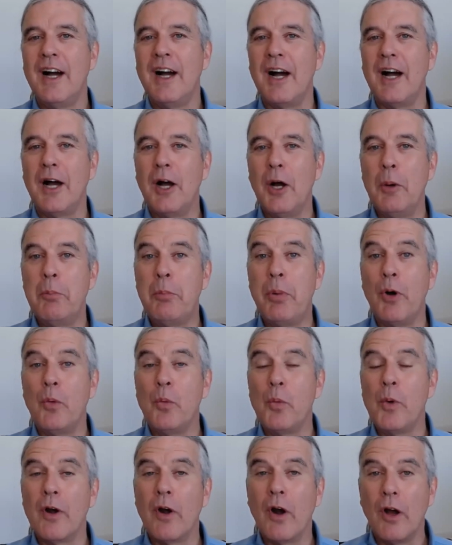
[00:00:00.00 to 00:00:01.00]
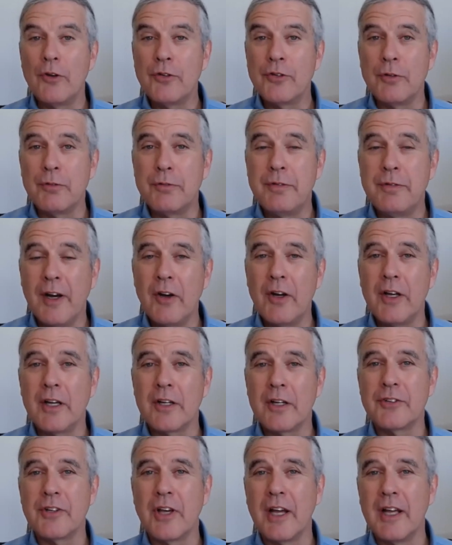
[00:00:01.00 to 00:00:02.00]
Uh, but we are also very
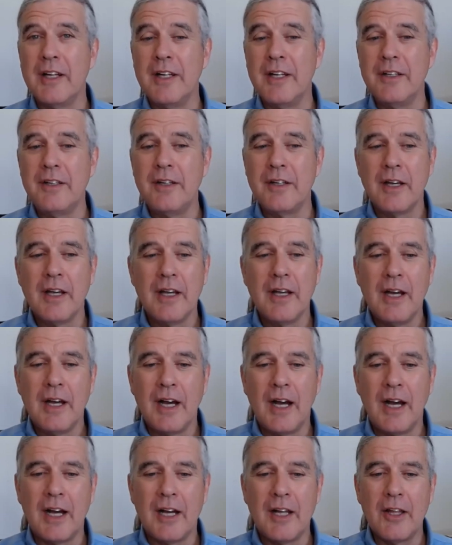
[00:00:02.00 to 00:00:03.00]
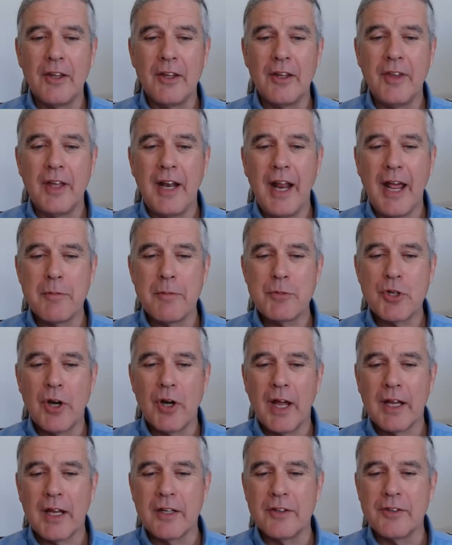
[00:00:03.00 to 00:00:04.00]
excited uh, that
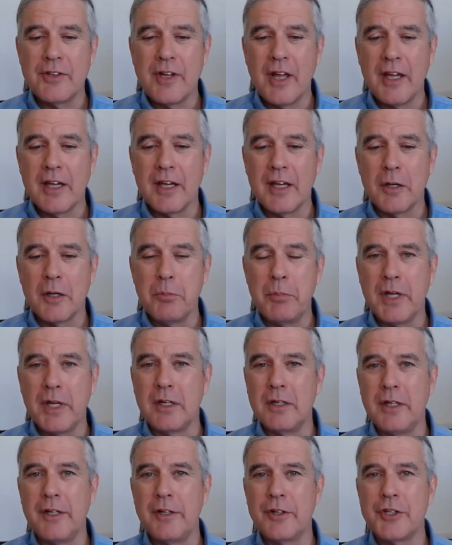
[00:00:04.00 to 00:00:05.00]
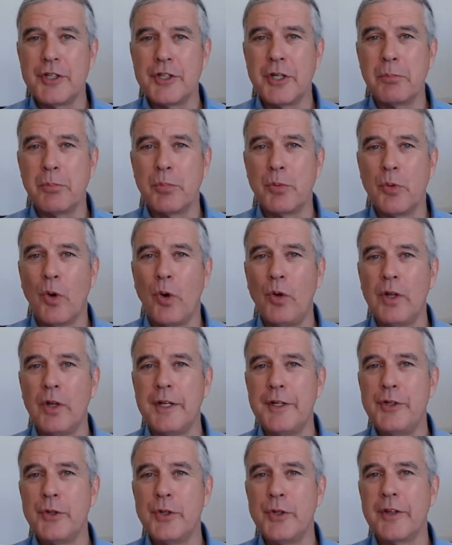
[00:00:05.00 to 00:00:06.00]
Amtrak is taking a big leadership role
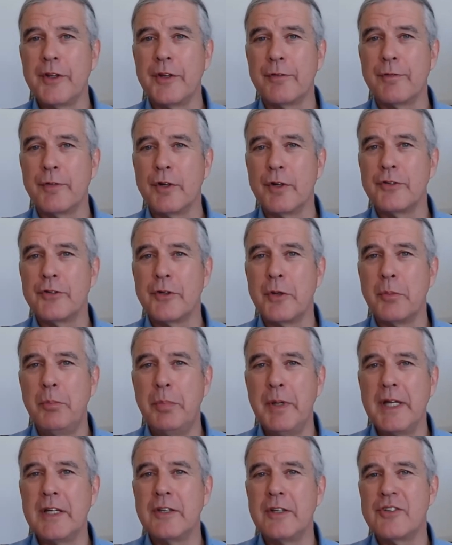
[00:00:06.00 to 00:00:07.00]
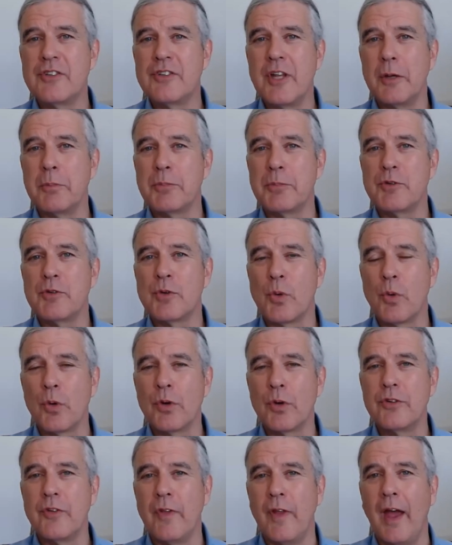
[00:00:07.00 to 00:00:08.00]
in doing the first big steps
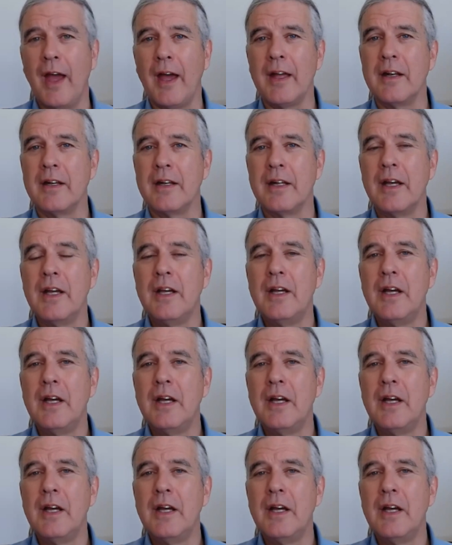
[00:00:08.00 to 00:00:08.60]
towards that